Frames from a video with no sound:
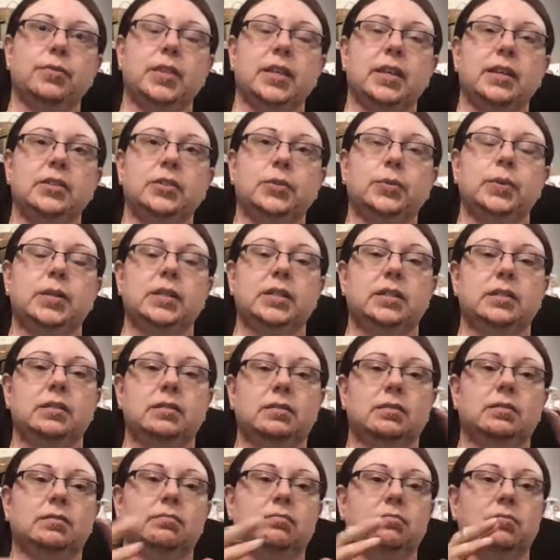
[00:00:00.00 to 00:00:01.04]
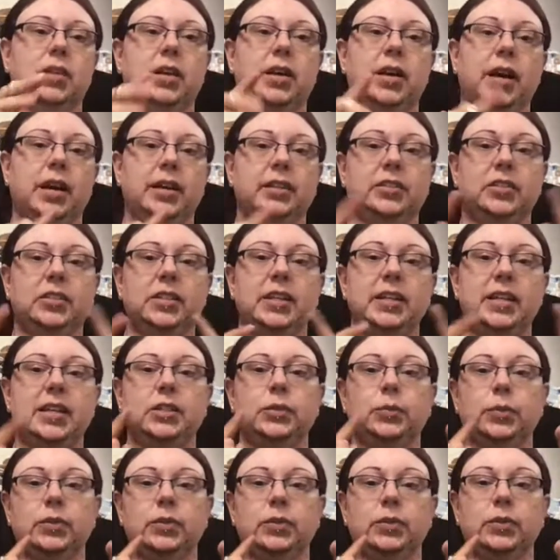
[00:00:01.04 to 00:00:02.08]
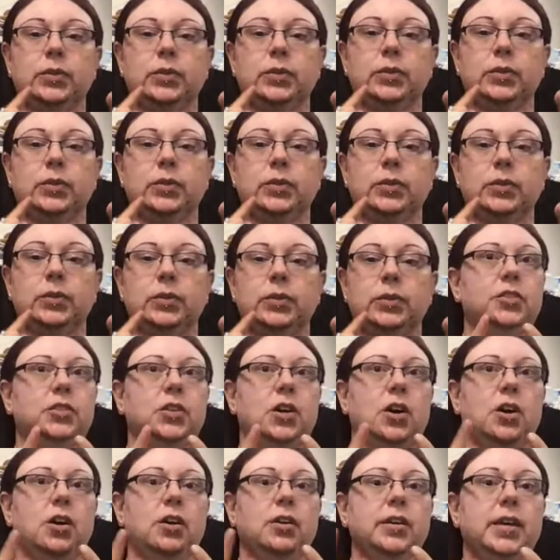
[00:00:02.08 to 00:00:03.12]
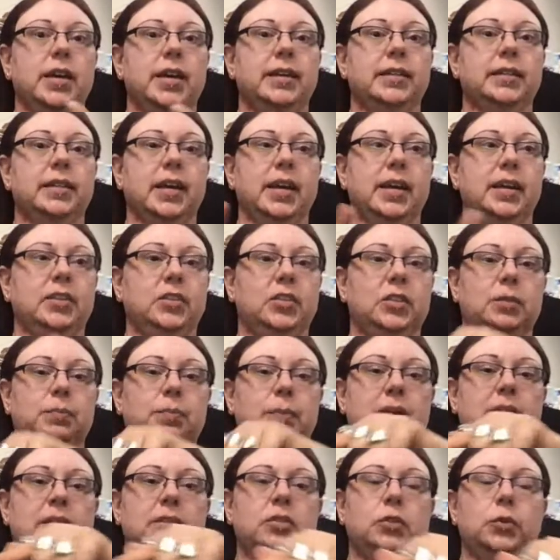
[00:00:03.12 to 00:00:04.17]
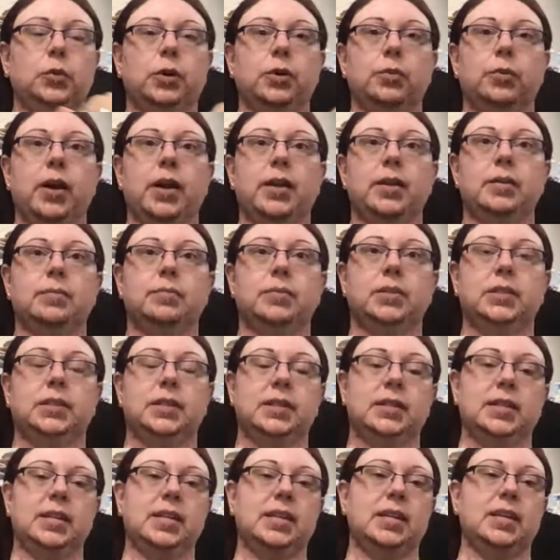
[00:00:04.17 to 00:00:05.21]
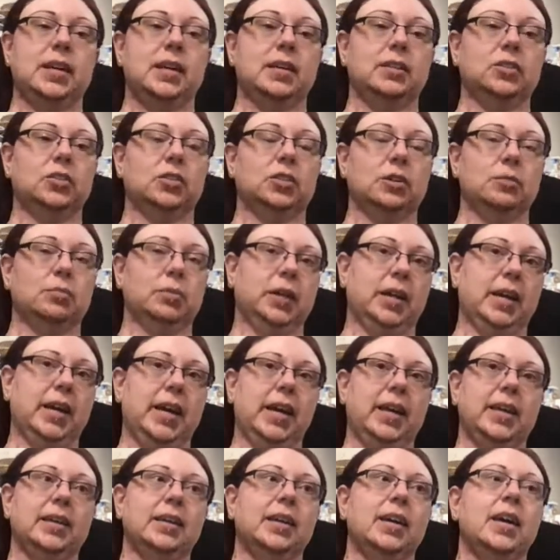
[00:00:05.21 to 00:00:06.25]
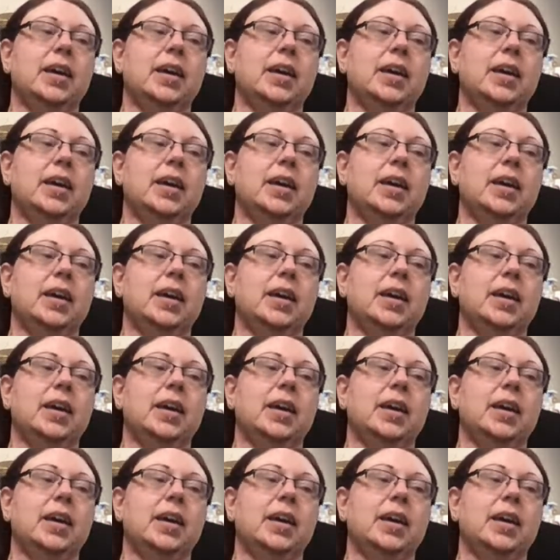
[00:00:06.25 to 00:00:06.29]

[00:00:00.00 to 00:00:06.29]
CDs would stop in the middle of a song and like spin to a random CD and start playing.